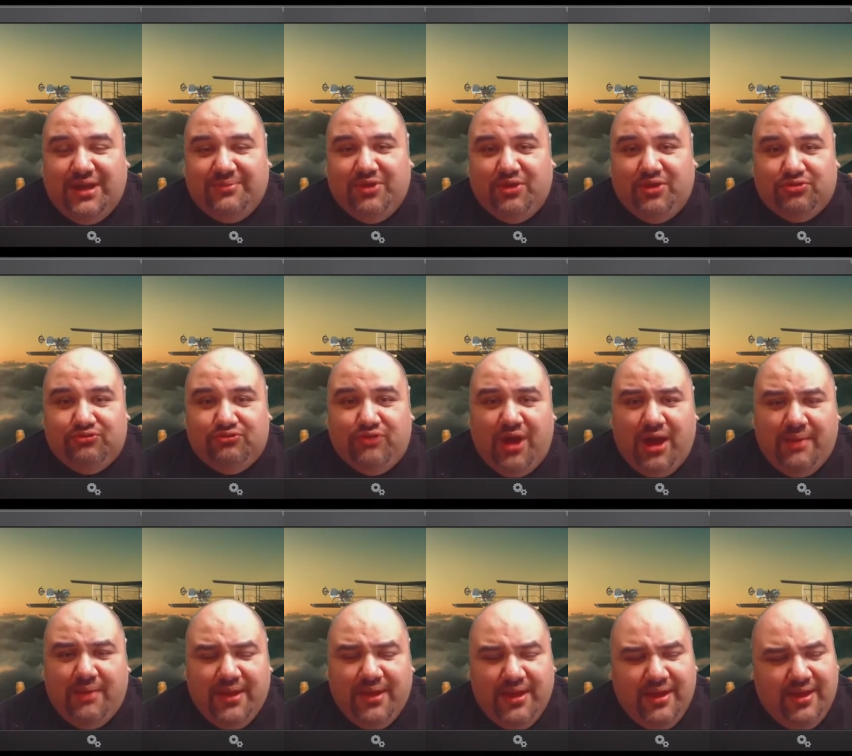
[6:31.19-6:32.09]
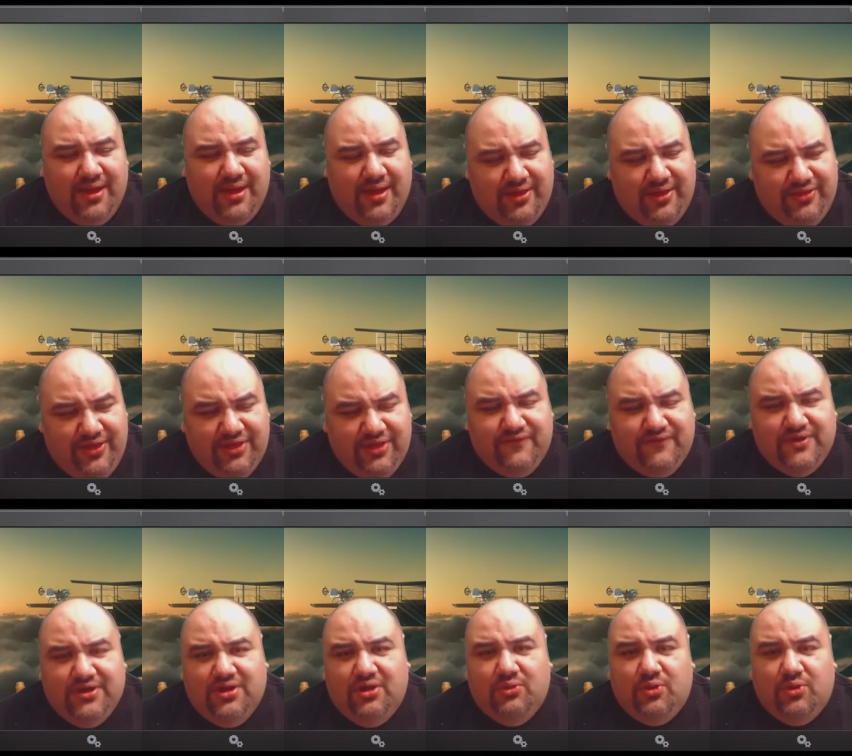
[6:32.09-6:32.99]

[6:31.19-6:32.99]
I'm your host, Rob. This video,